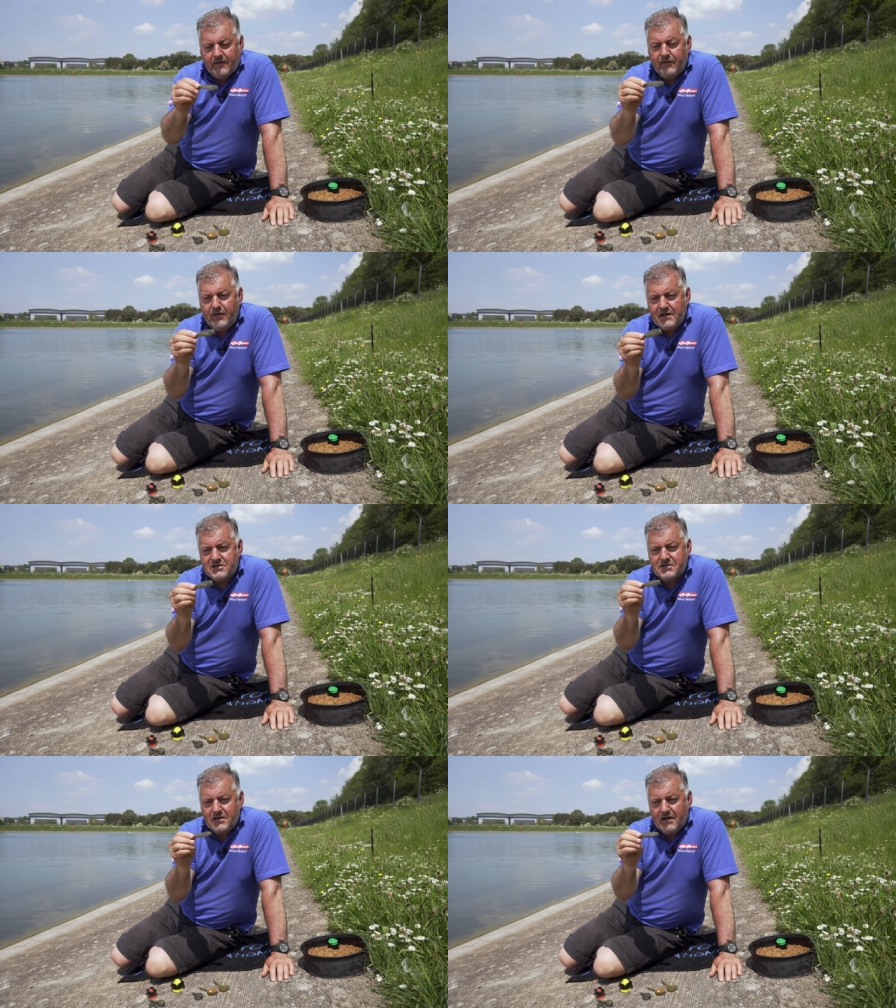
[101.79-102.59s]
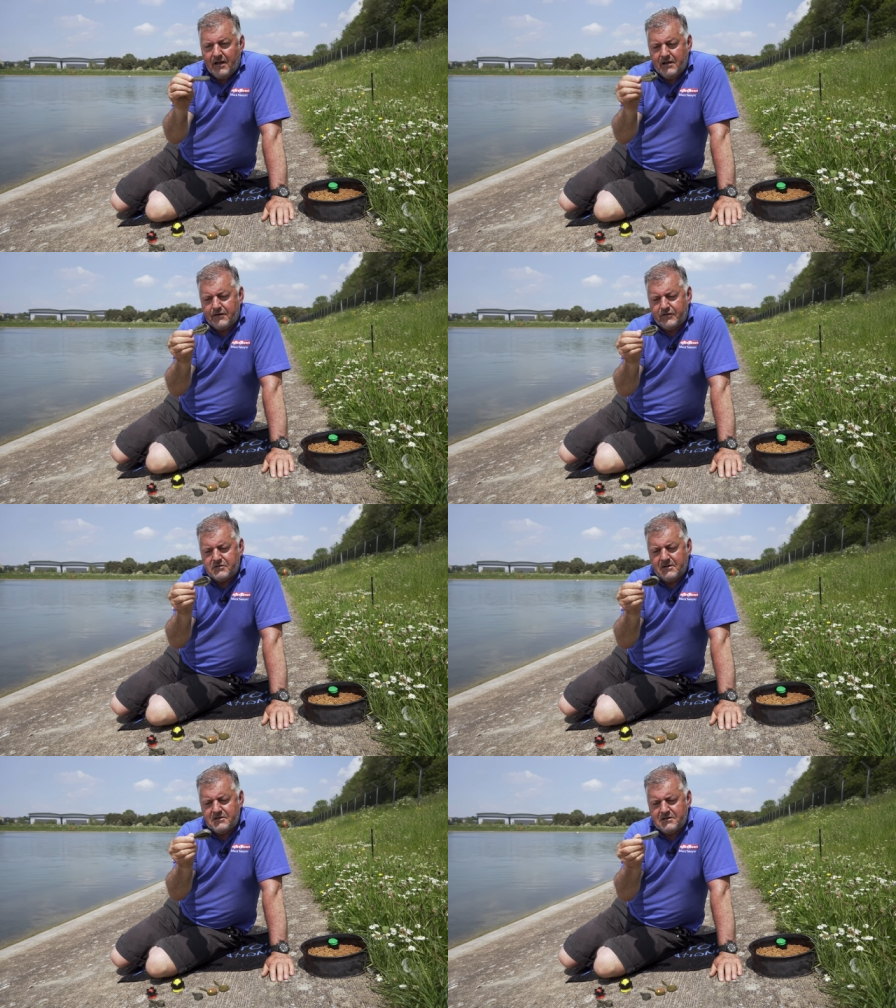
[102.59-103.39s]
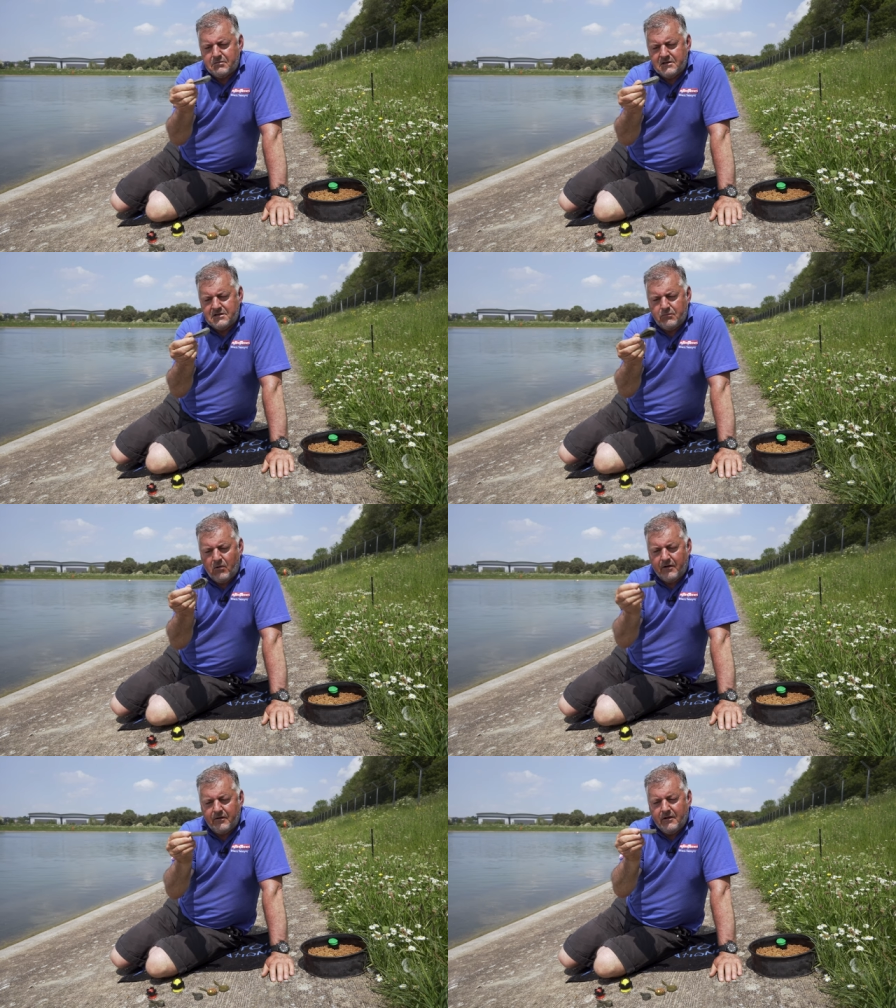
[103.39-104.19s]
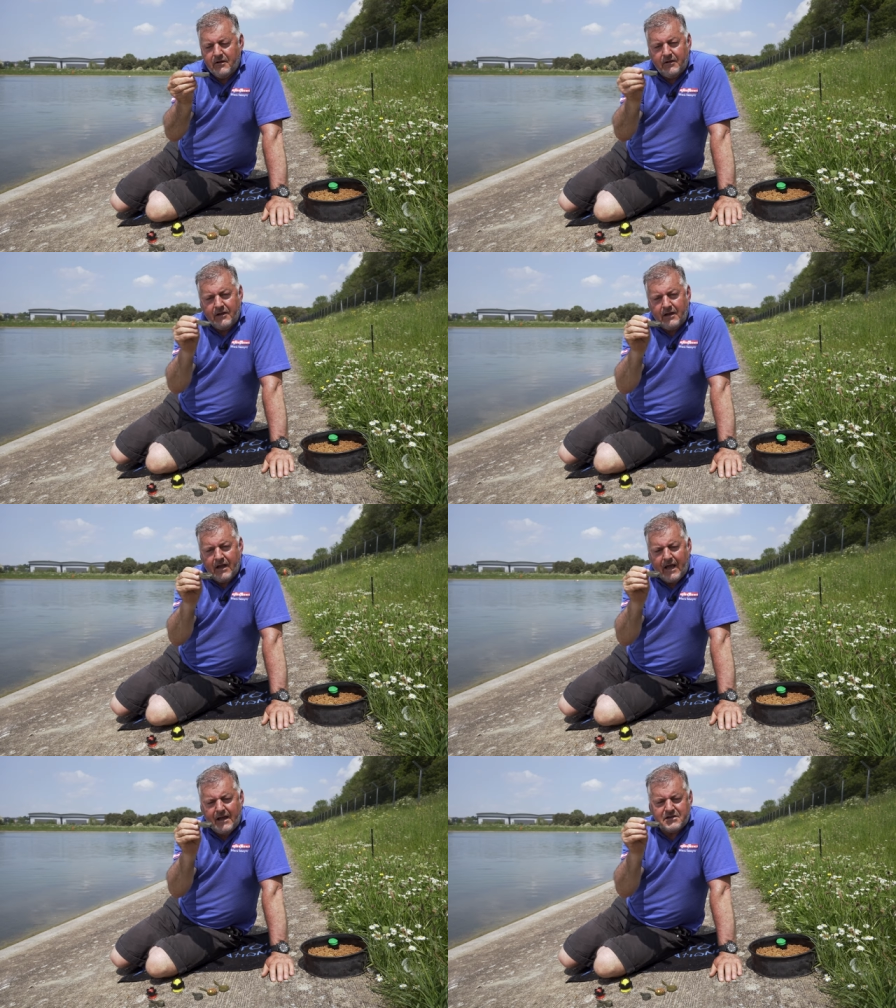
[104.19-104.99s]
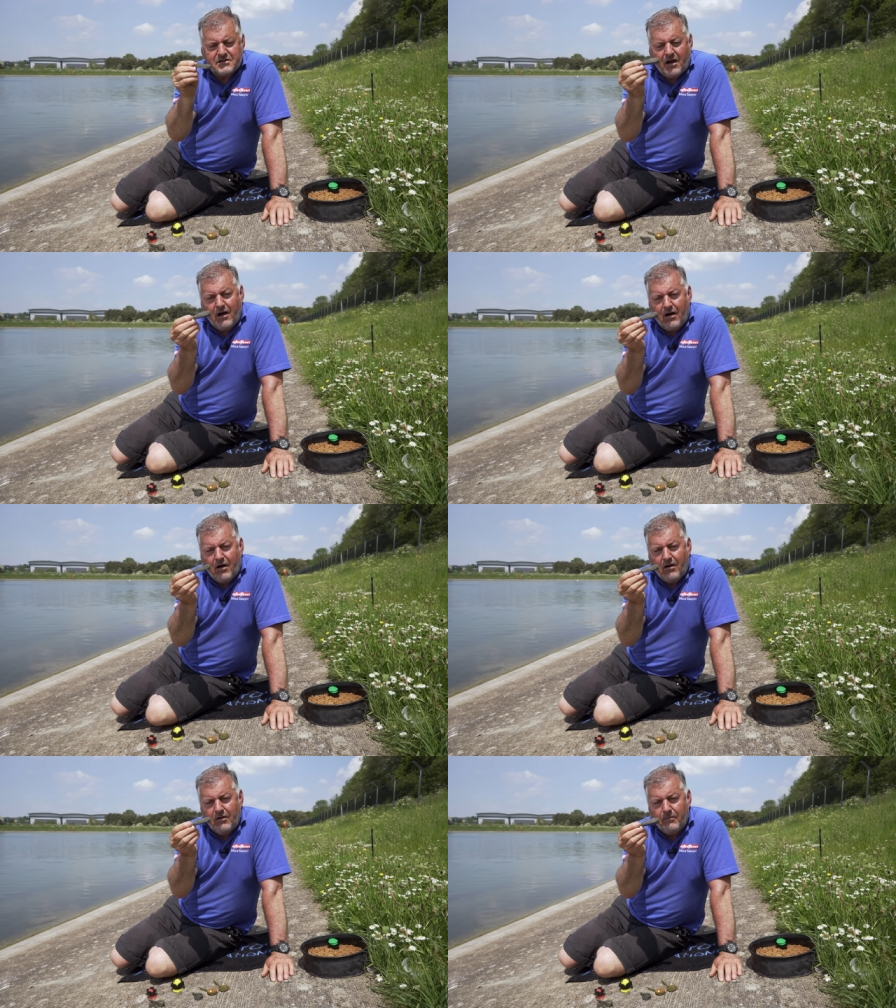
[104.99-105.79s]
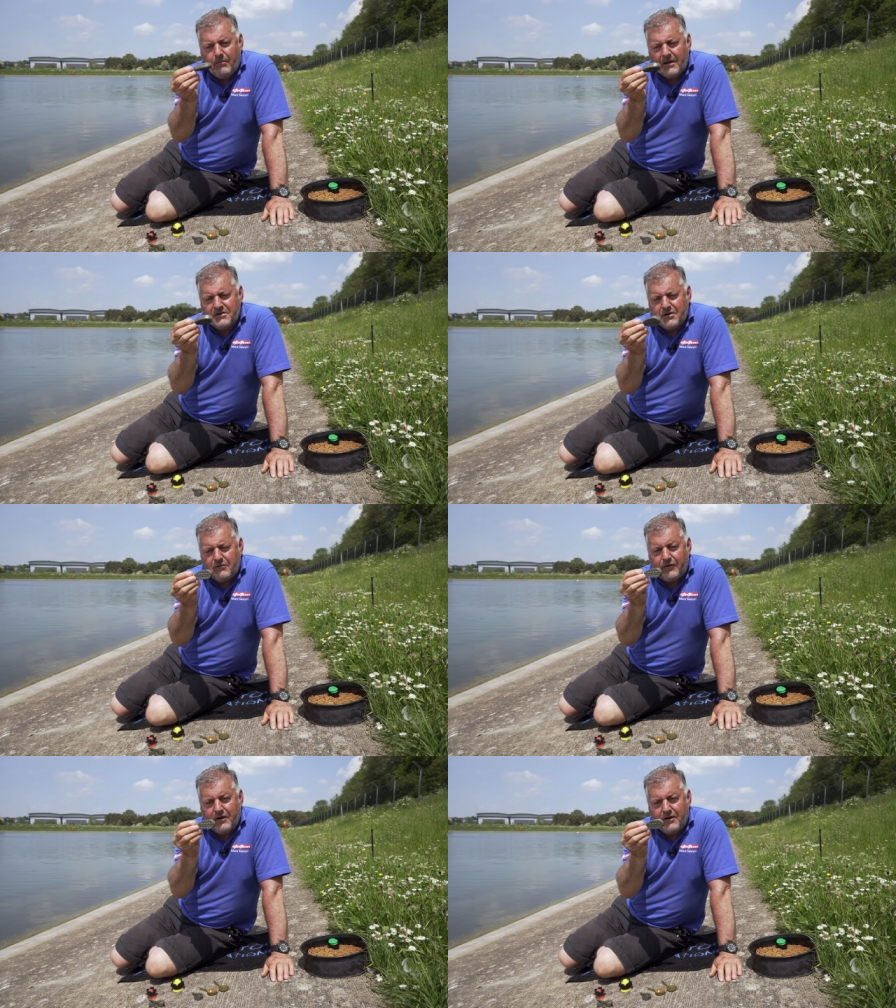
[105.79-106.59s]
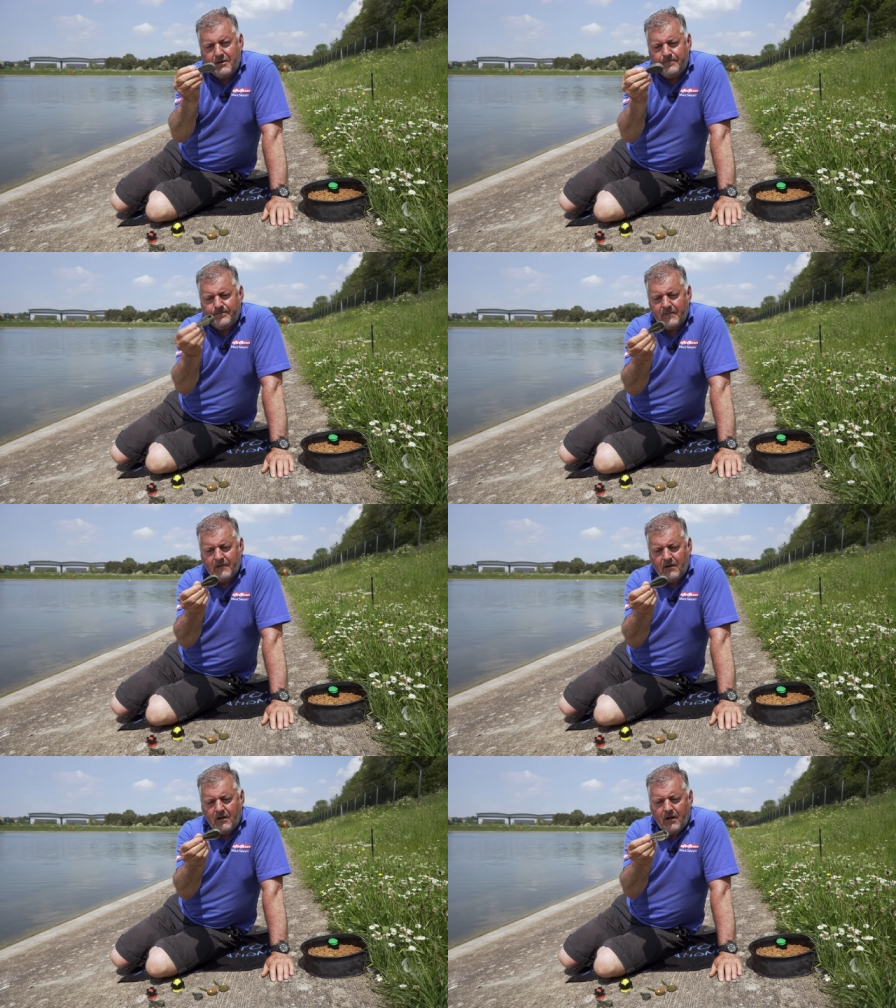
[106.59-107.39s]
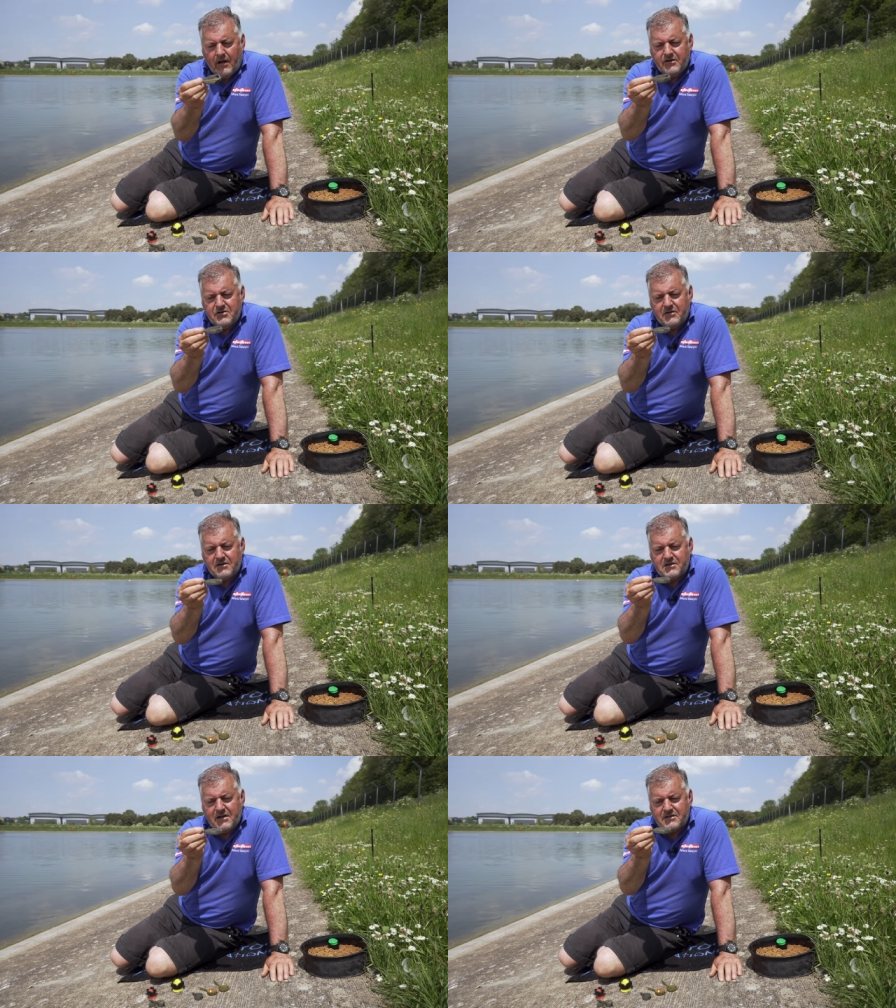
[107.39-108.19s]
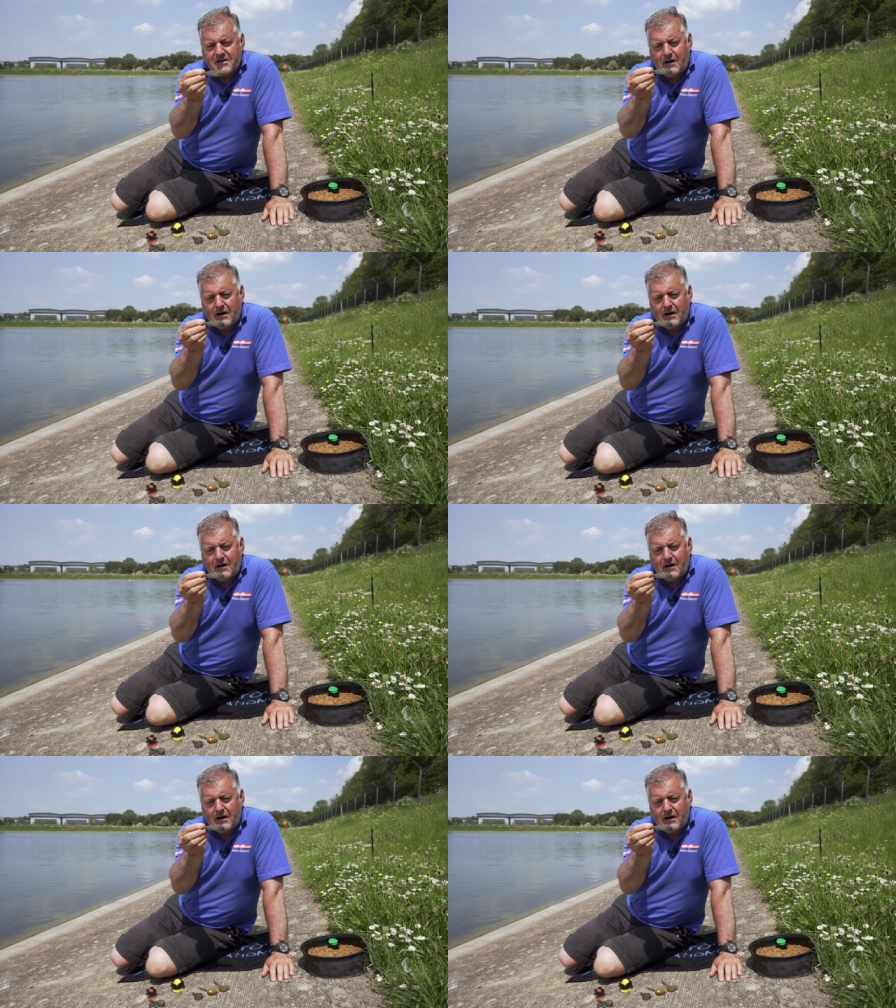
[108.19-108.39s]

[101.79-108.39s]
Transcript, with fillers: This is for 2021, the XR Banjo feeder. And as you can see, it's a